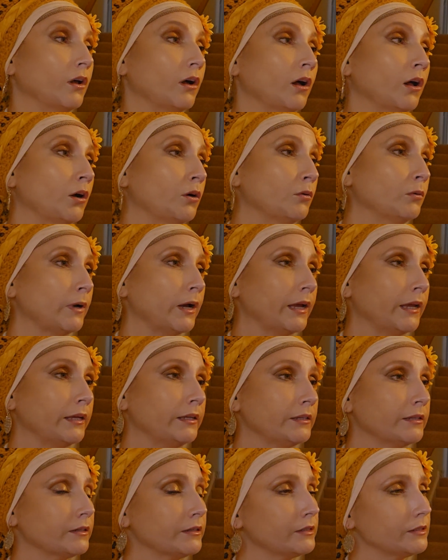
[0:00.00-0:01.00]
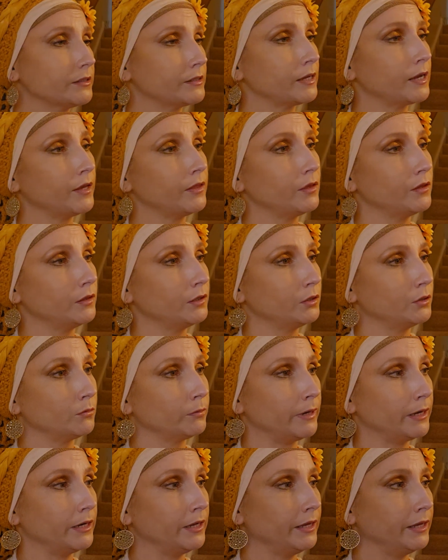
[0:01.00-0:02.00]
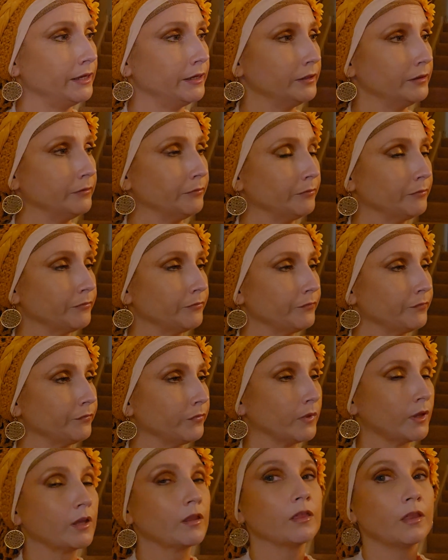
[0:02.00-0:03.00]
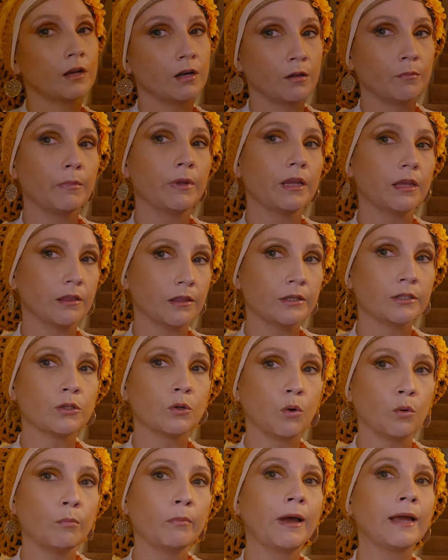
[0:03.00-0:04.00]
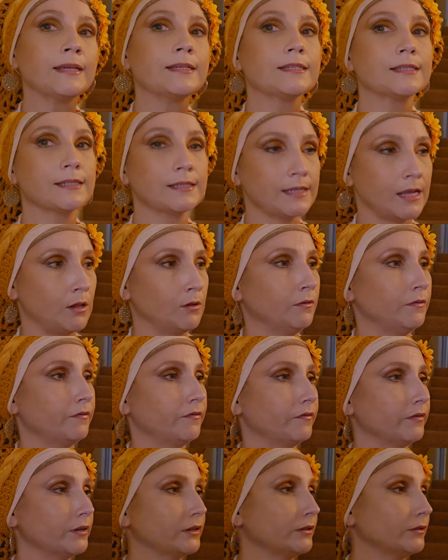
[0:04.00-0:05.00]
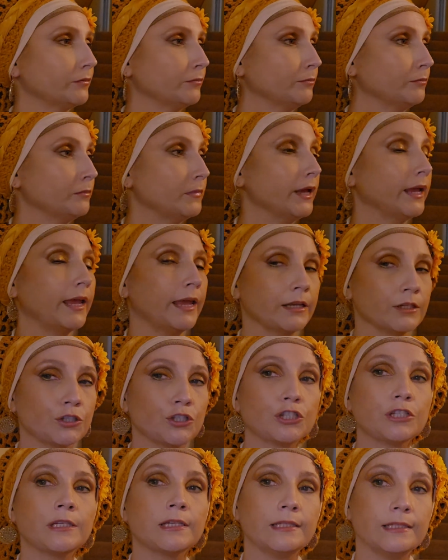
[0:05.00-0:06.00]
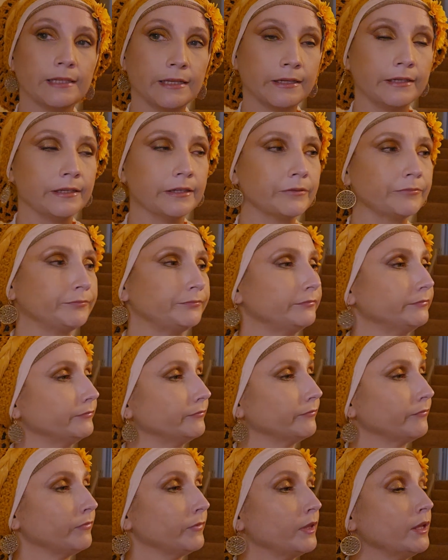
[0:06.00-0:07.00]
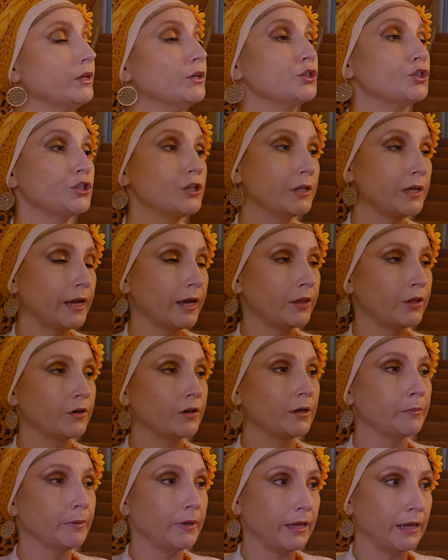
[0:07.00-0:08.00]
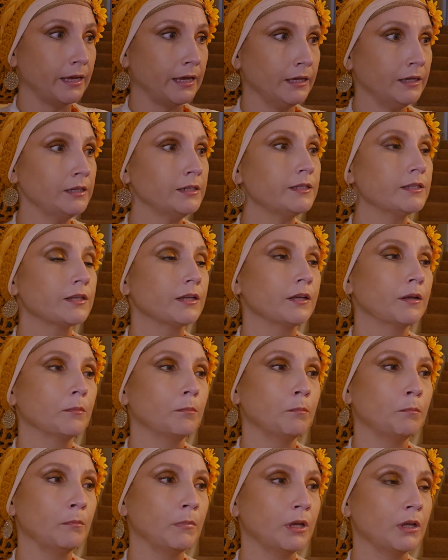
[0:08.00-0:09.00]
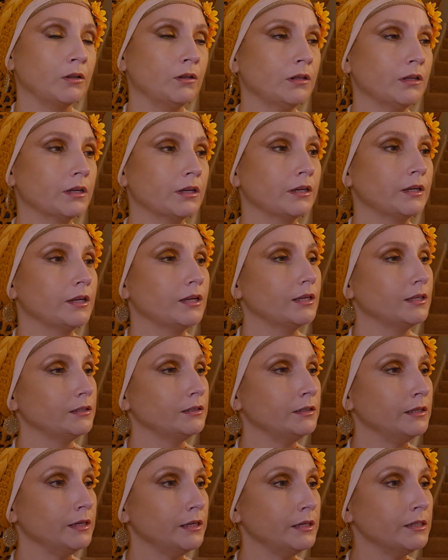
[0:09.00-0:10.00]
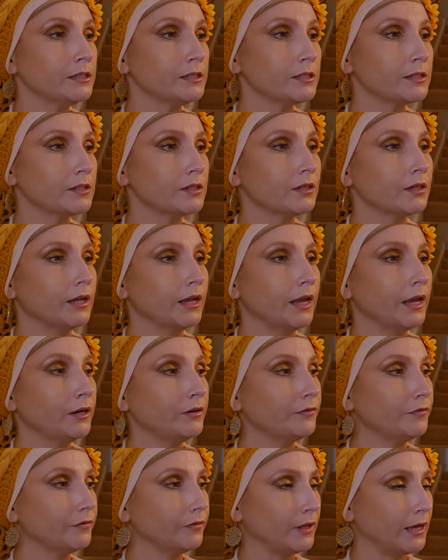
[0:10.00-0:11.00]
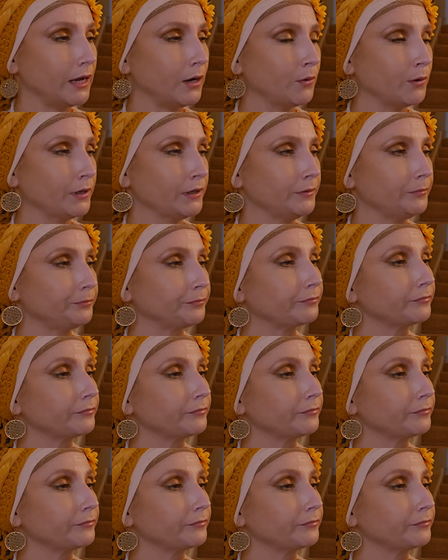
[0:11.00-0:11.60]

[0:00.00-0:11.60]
"All right," sighed the little red hen. "Then I'll make the dough myself." And she did. She gathered up eggs, milk, yeast, and flour,